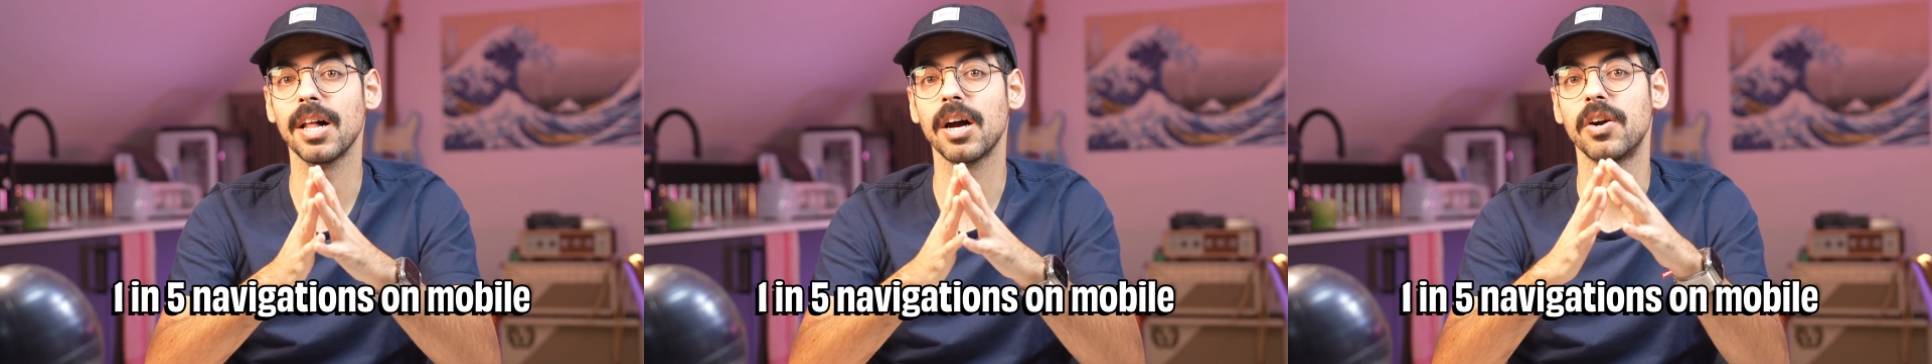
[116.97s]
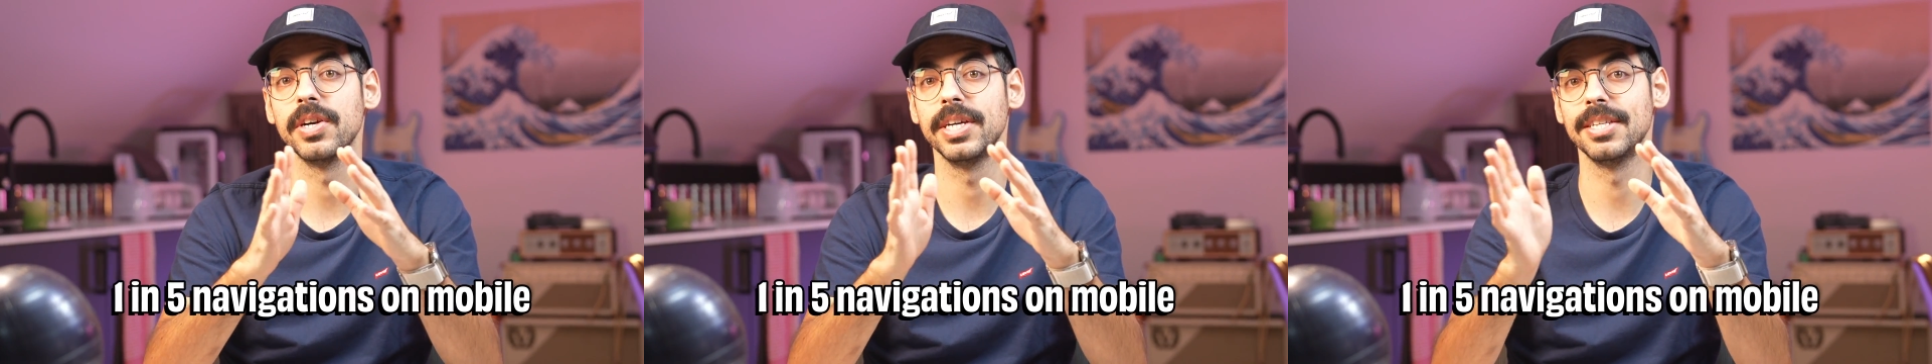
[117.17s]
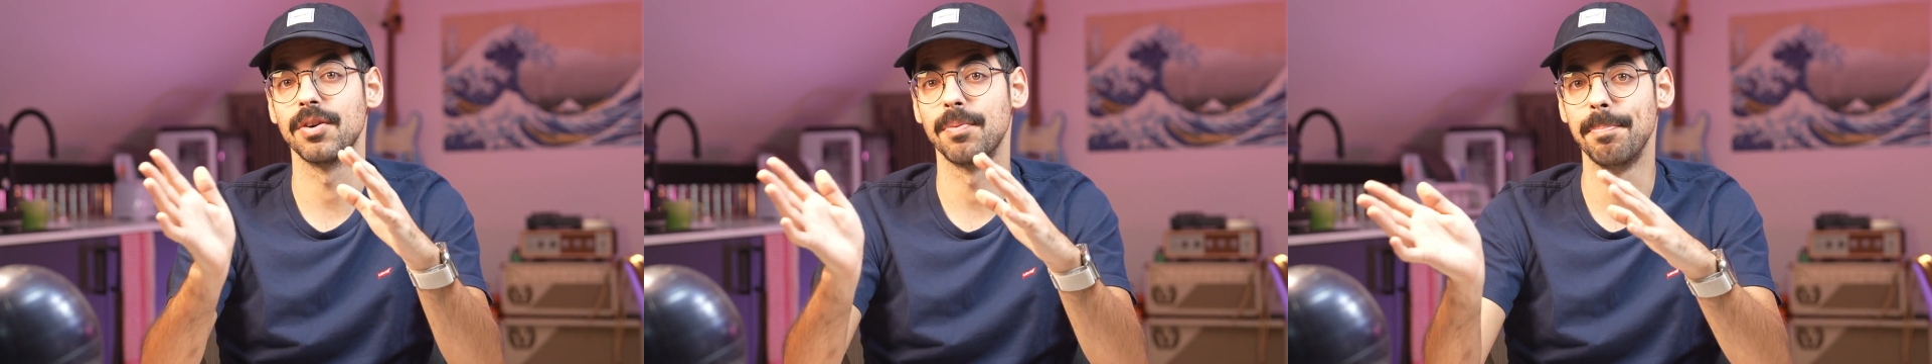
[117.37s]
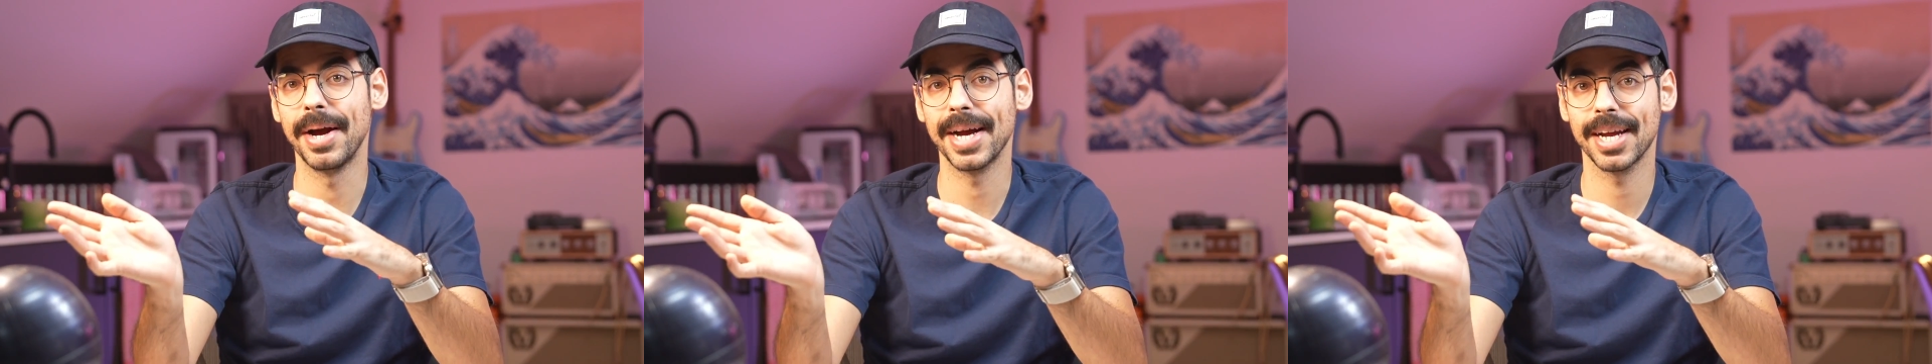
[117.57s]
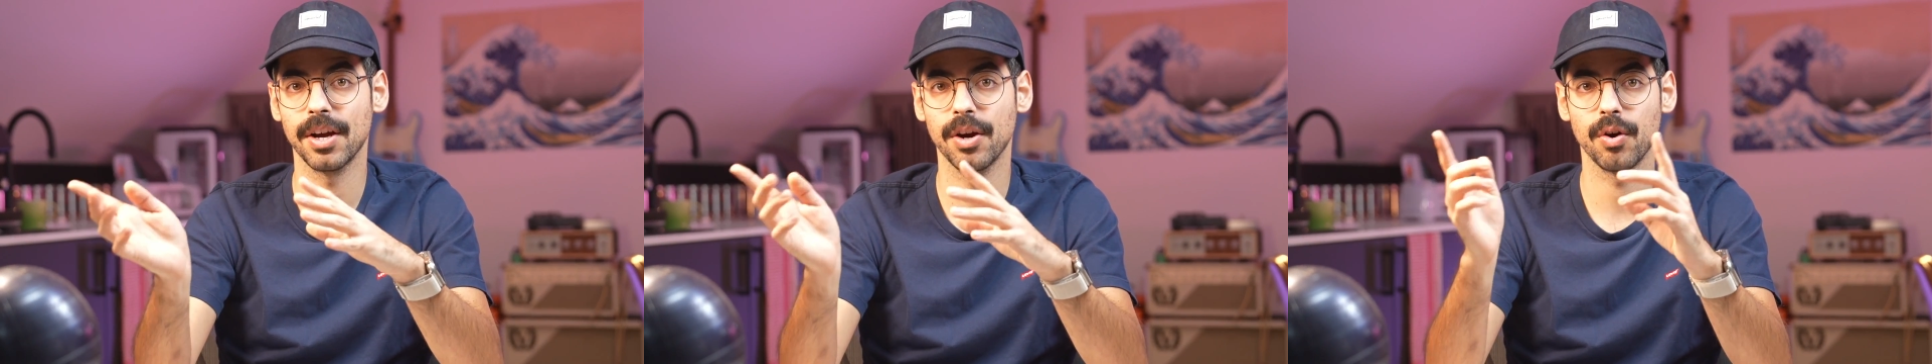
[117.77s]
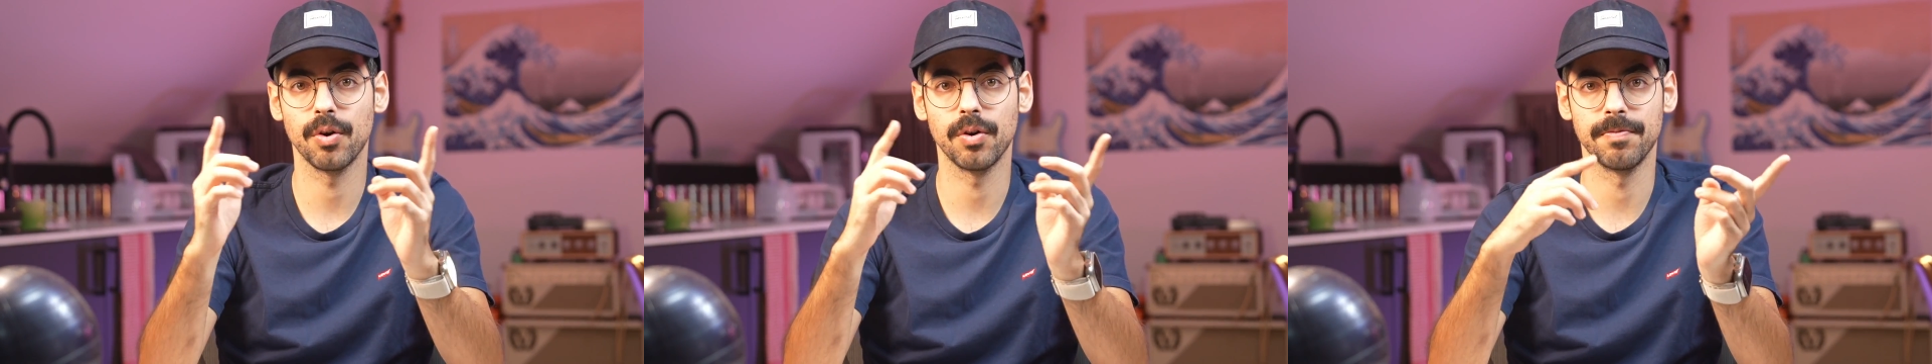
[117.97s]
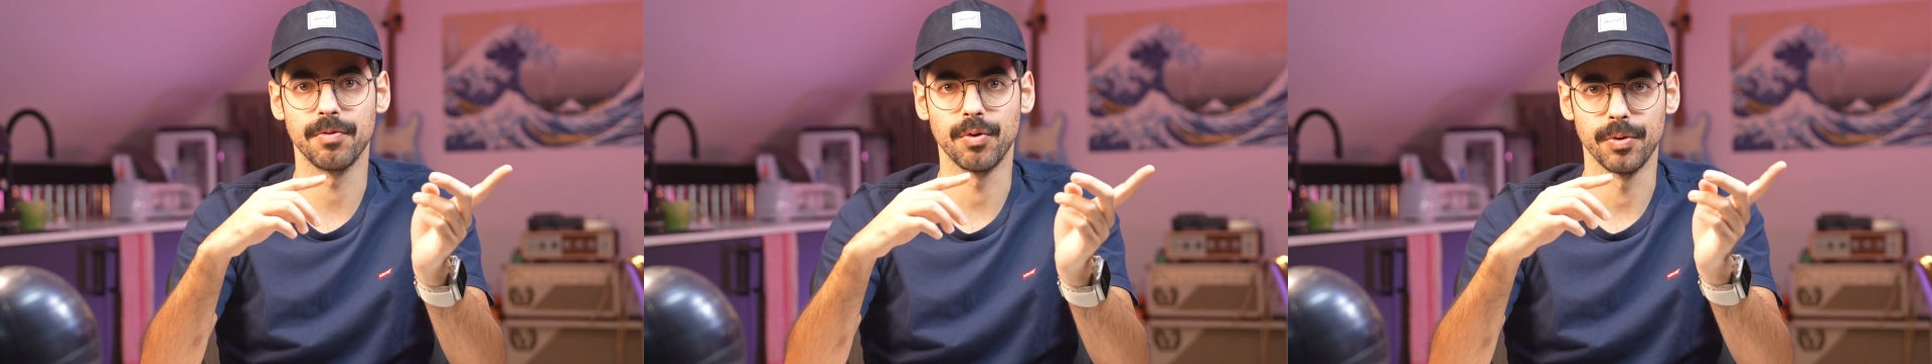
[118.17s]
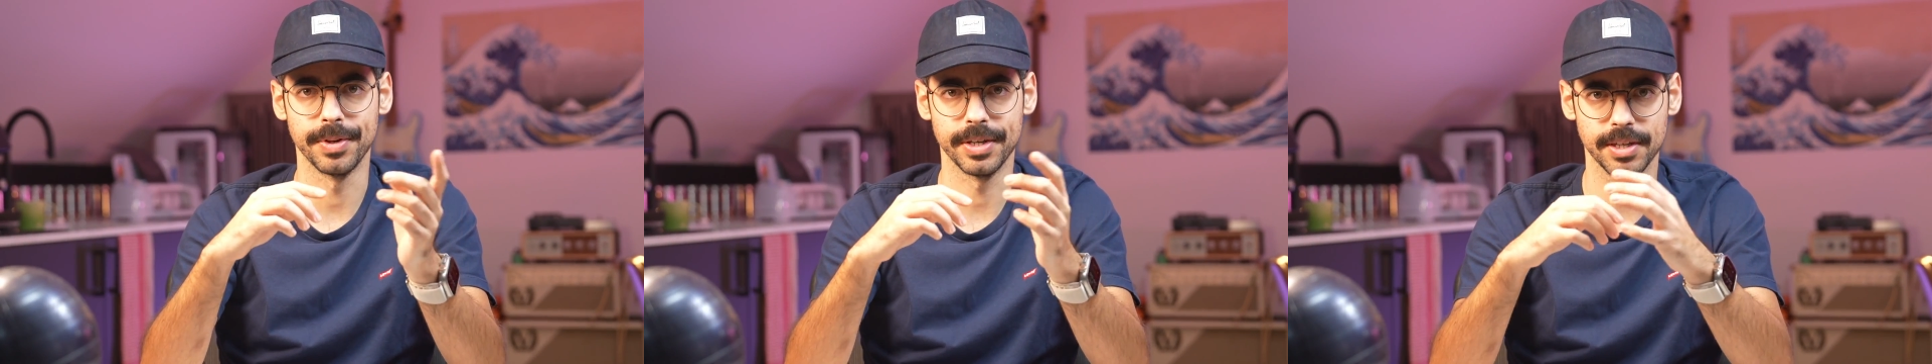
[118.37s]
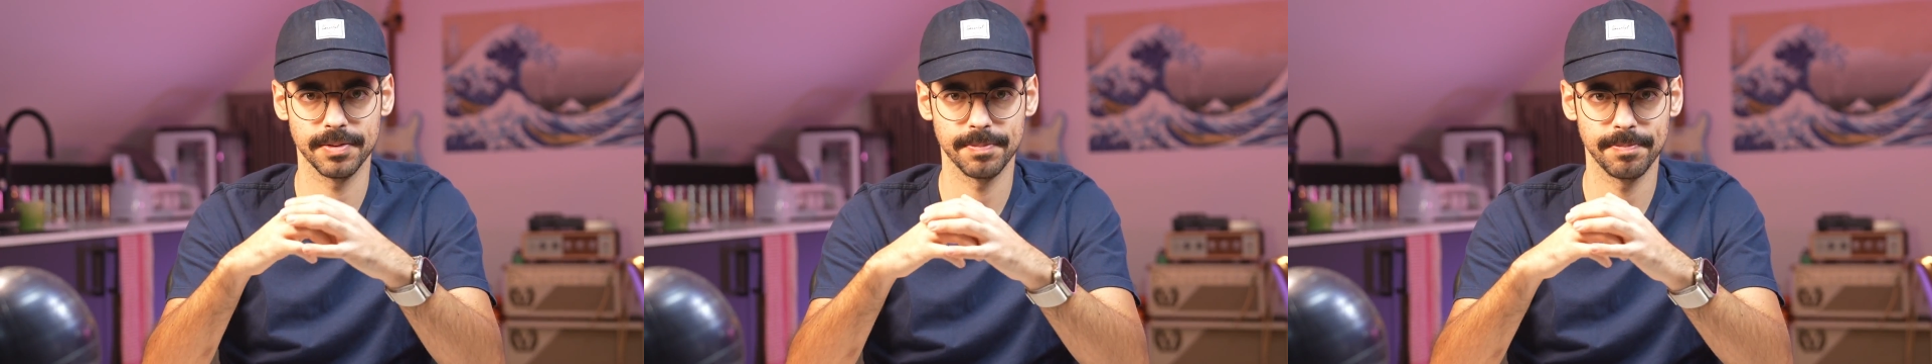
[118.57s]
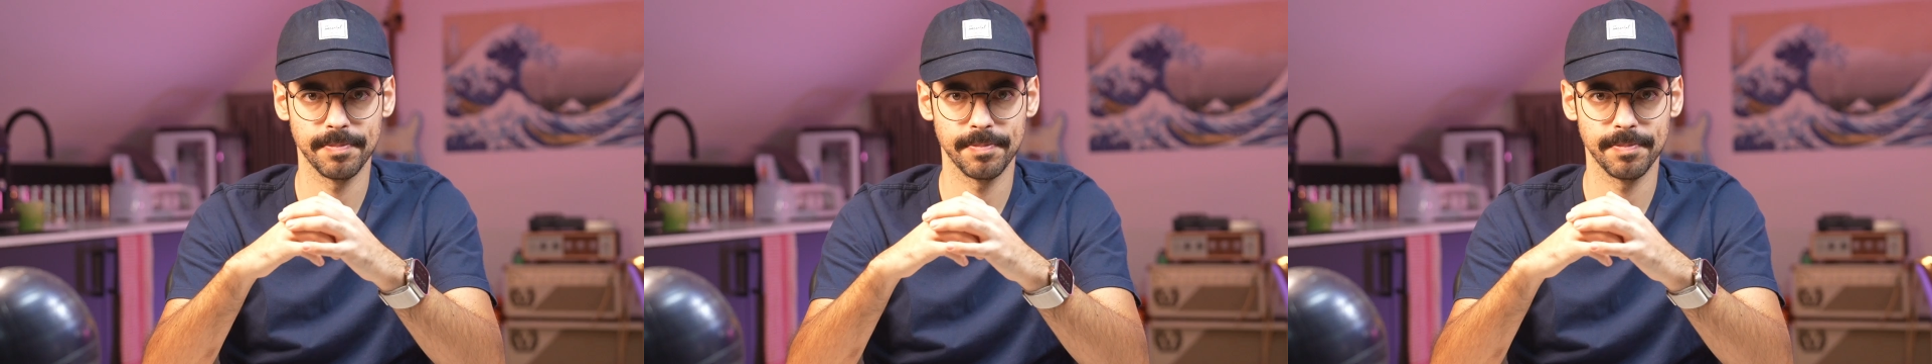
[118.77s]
are either back or forward.